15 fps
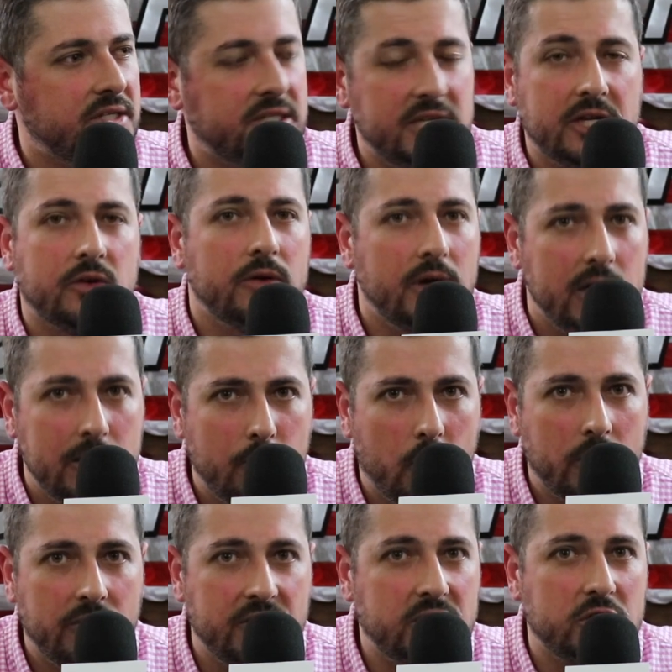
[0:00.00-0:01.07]
secret
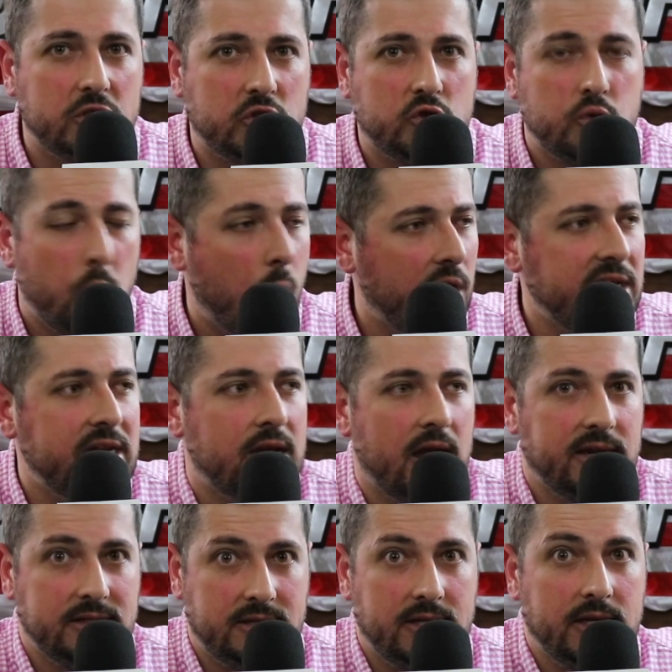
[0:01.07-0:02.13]
anymore. This is
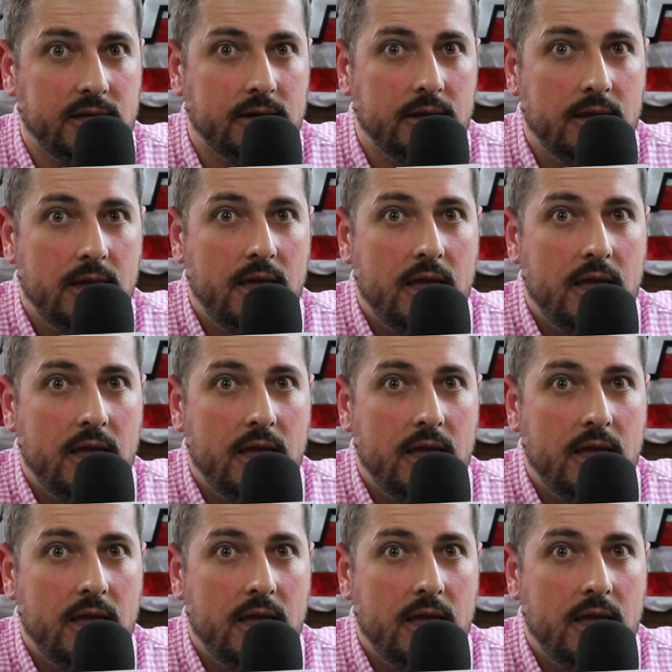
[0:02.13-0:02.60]
2019.